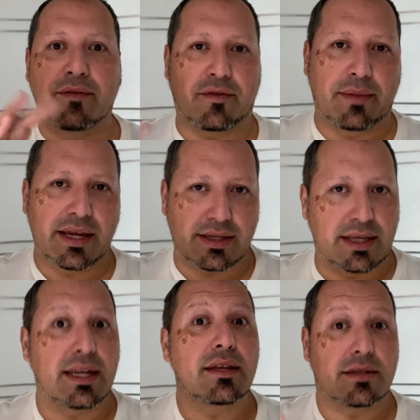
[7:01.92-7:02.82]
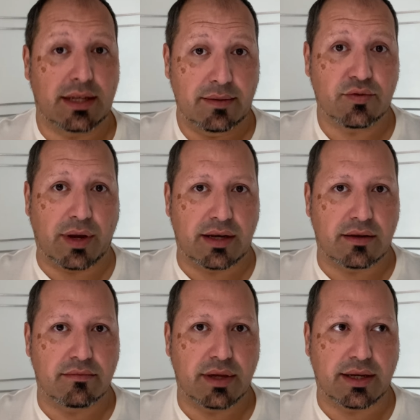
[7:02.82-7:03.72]
information, and it seems
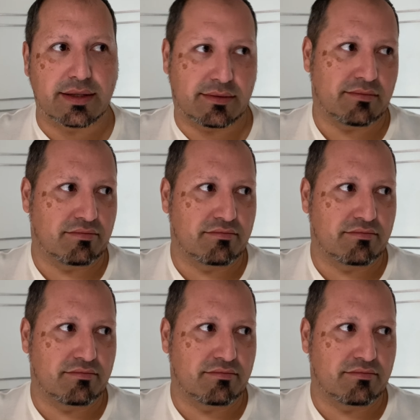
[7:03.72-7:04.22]
random because